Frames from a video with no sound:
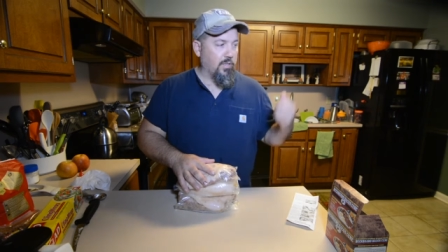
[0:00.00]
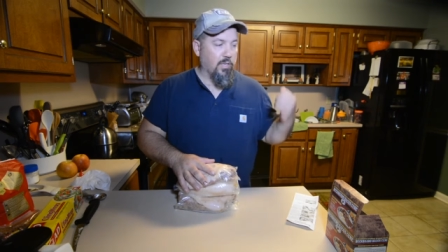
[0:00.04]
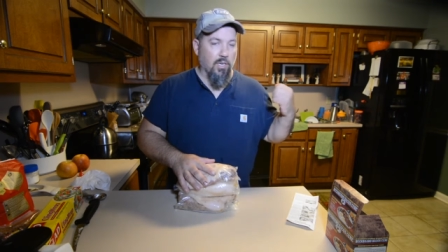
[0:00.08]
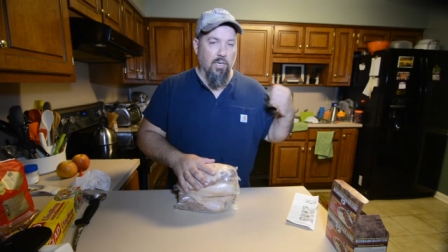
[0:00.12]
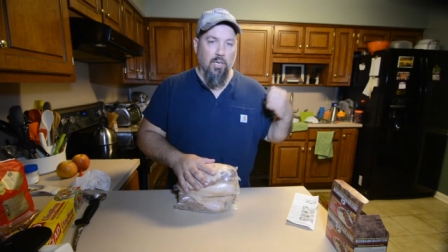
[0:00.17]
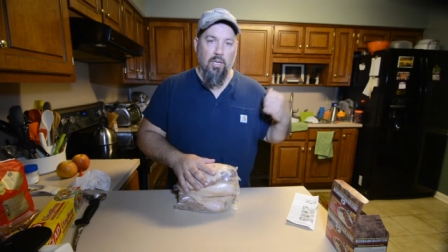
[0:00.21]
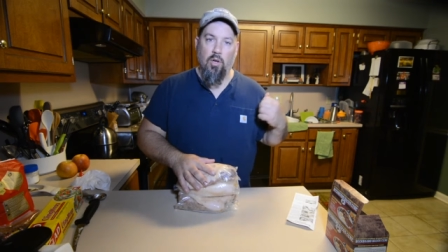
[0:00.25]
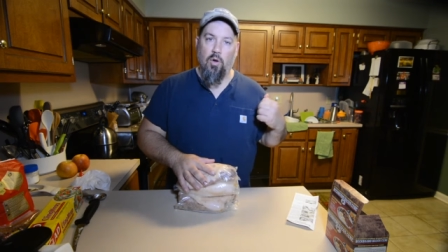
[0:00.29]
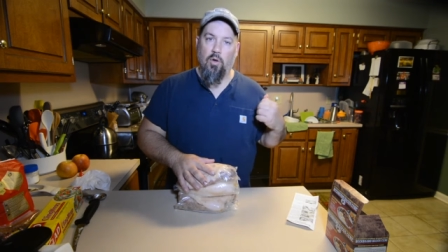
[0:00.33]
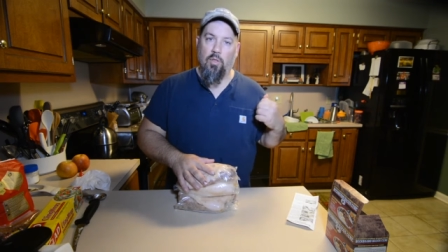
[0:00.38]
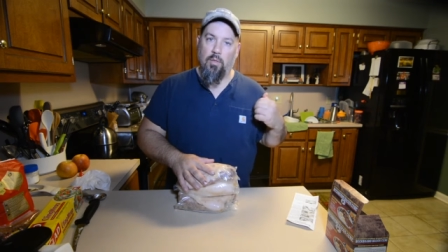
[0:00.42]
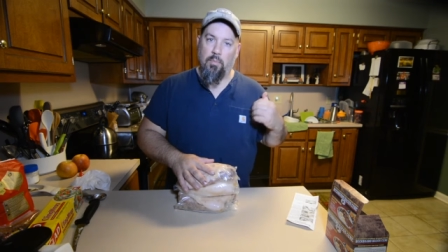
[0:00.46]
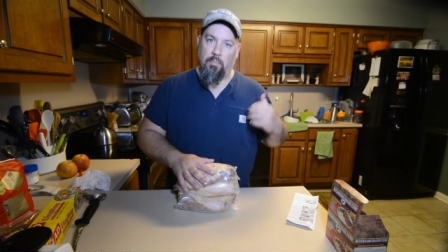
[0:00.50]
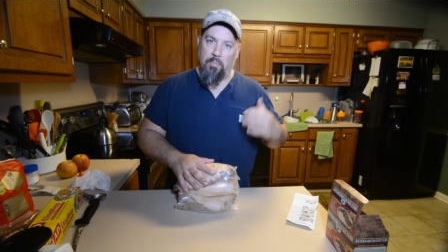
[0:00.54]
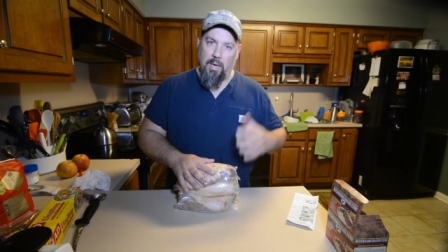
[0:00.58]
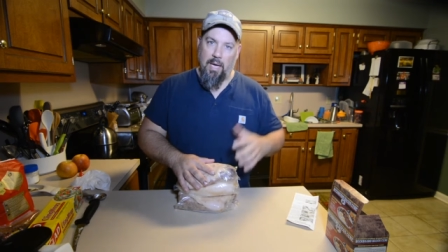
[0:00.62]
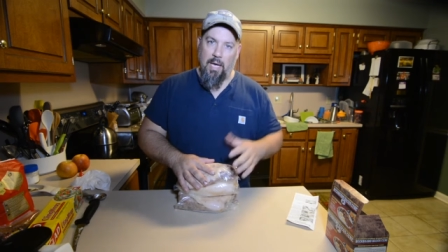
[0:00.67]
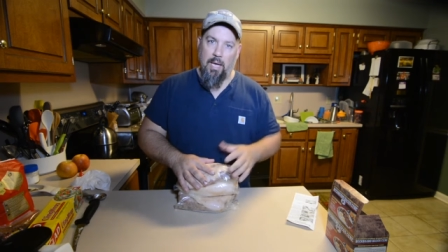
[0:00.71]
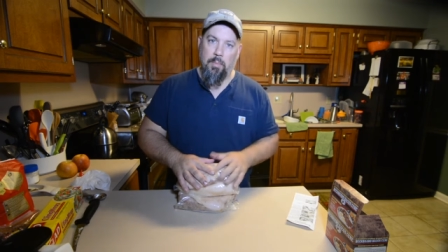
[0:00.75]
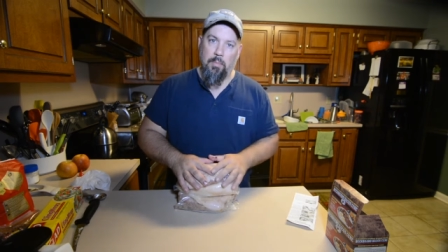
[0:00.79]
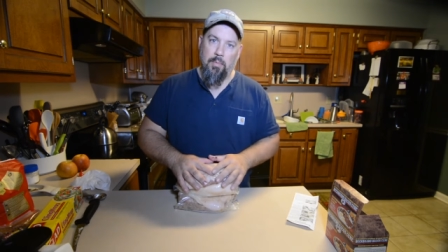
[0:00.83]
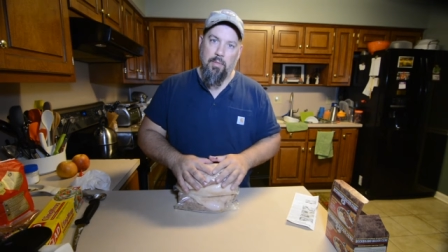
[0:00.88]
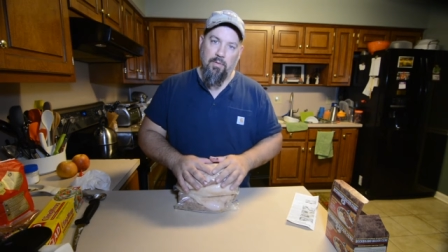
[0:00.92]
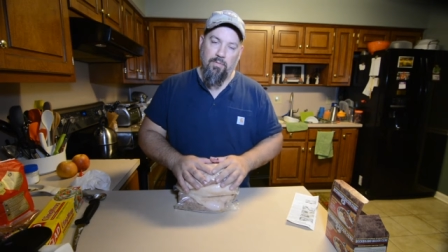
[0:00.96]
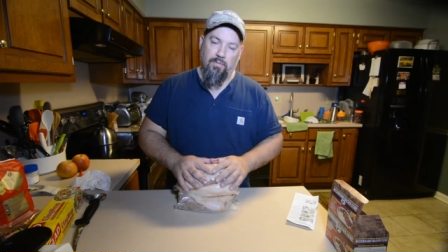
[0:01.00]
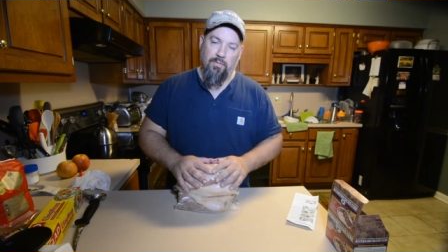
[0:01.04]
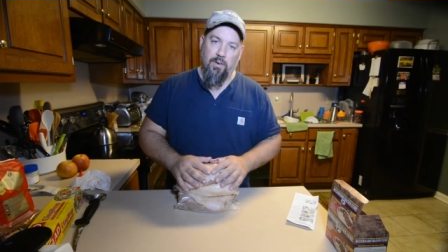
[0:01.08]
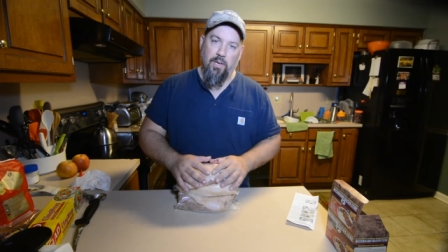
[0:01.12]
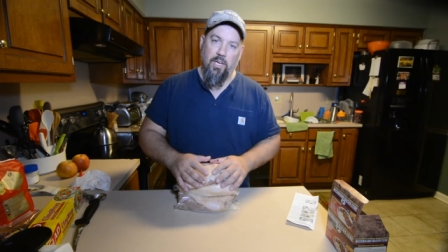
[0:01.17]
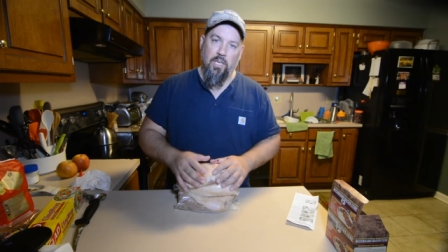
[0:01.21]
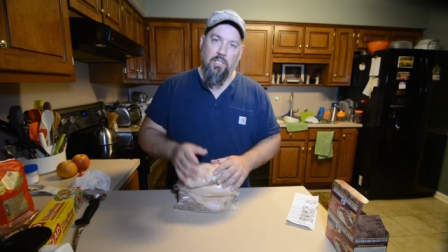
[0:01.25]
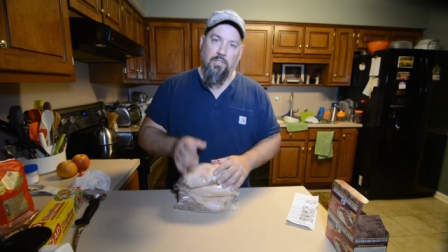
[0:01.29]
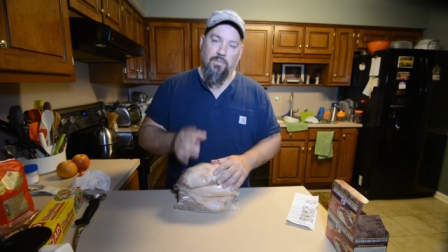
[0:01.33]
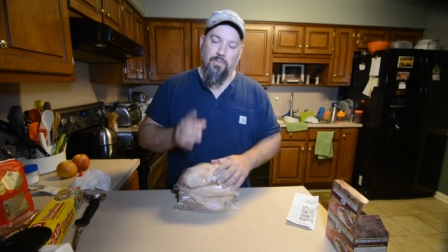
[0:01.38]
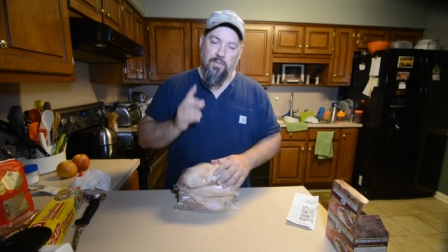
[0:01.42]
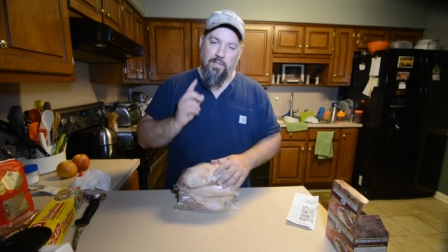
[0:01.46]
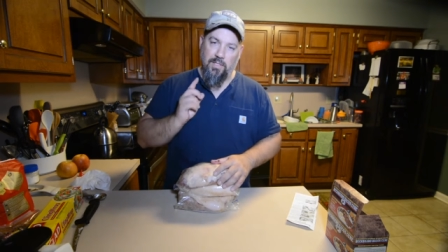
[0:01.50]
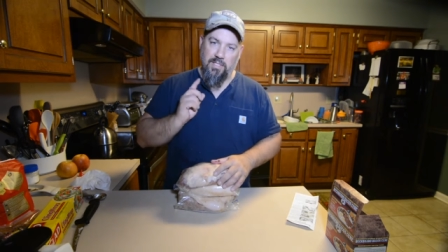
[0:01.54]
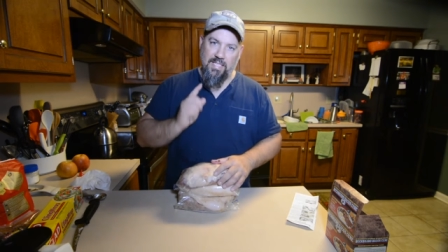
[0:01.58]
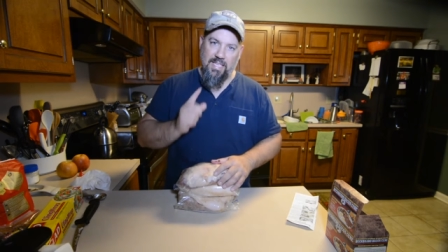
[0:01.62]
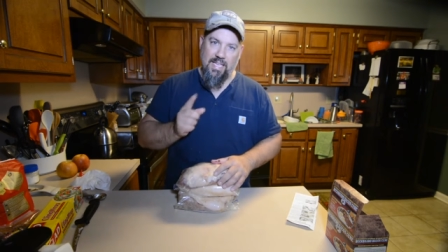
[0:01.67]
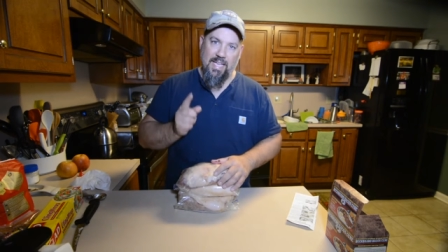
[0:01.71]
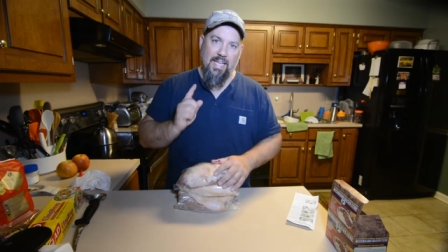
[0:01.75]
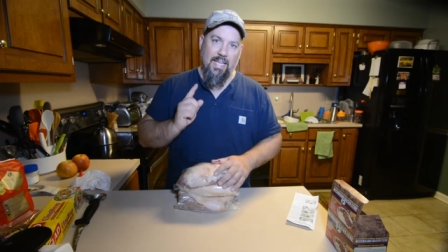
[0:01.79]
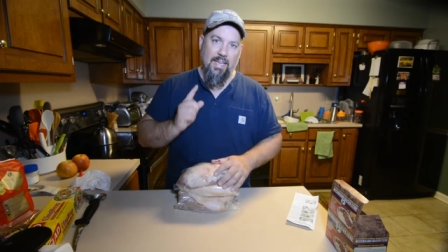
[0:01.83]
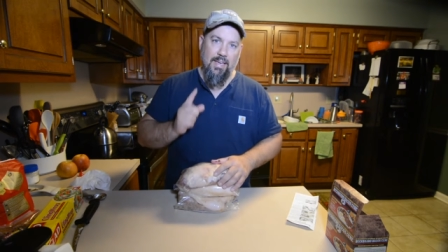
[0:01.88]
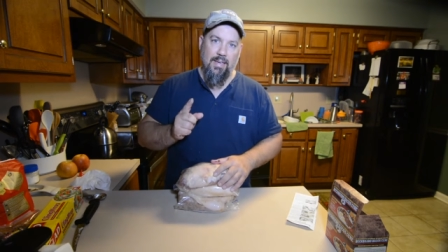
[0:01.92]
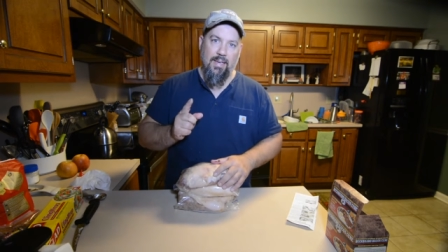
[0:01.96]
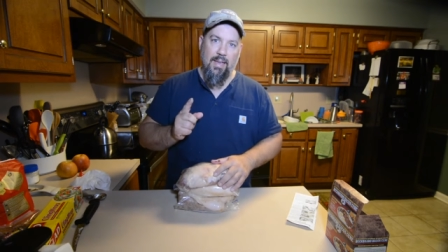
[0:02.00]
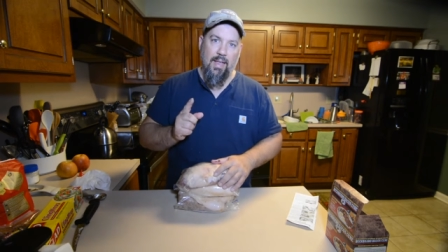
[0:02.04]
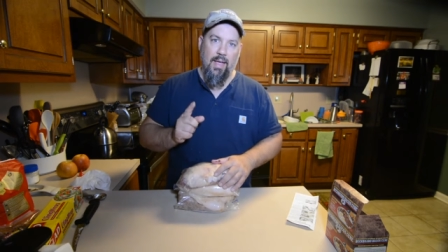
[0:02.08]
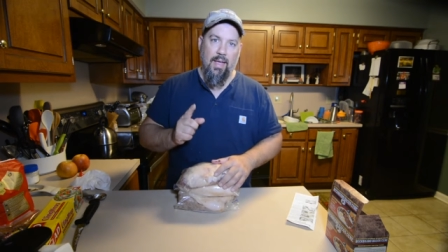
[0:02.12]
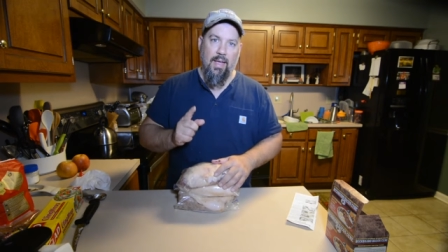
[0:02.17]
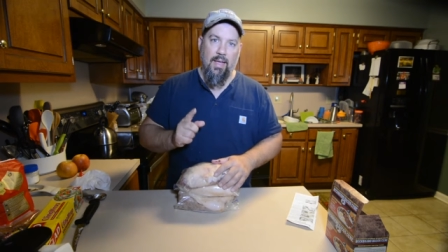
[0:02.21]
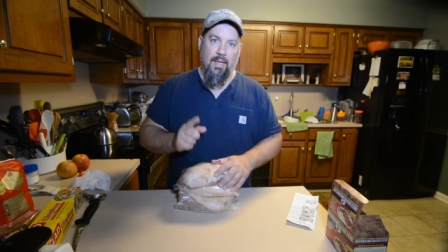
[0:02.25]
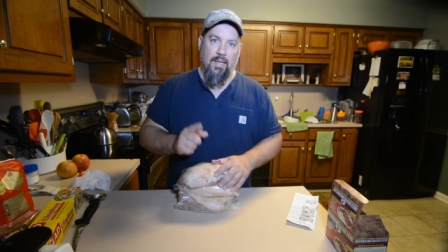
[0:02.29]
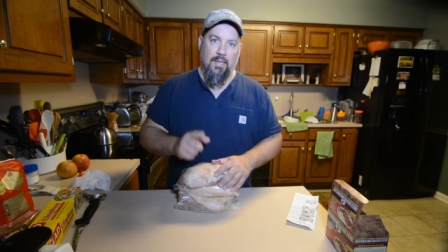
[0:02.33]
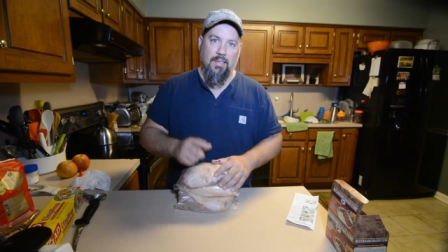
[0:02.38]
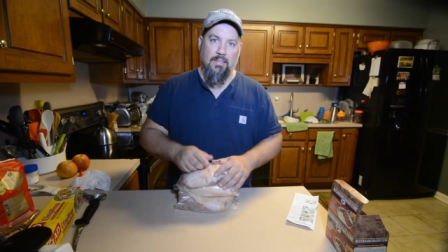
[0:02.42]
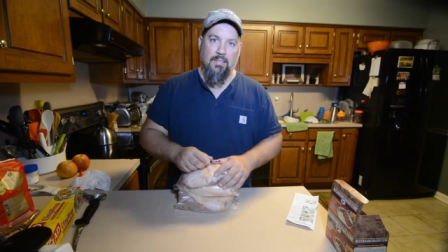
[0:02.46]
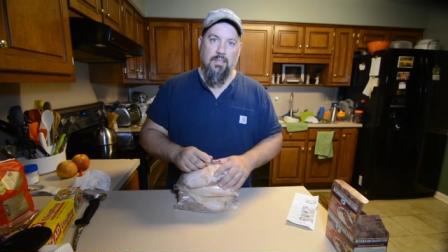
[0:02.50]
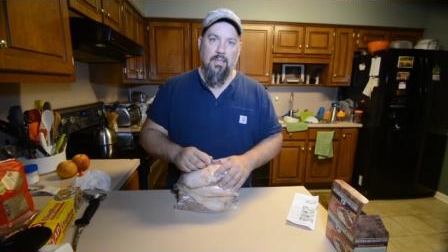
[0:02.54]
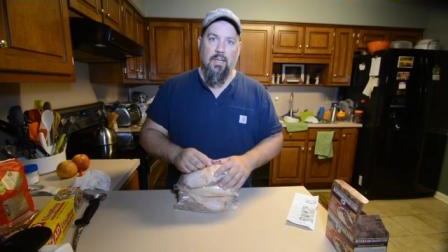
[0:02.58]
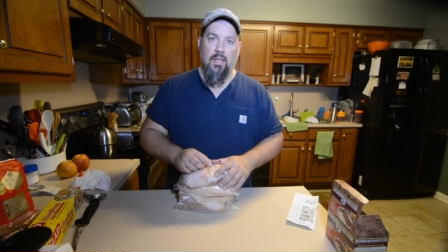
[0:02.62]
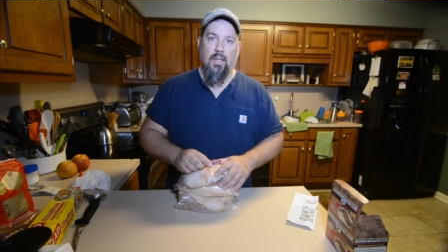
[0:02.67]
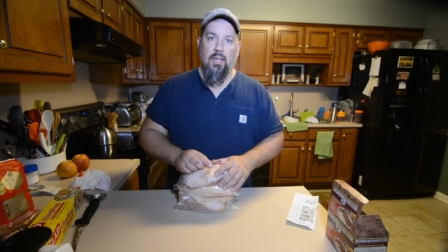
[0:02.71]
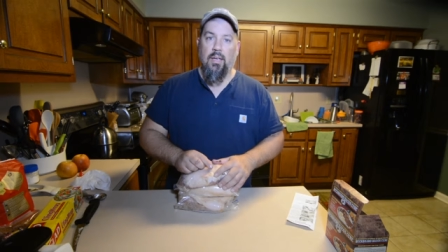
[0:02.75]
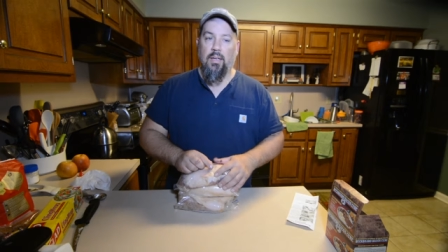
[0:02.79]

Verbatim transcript: They're going to go on the bottom of the fridge for 10 days.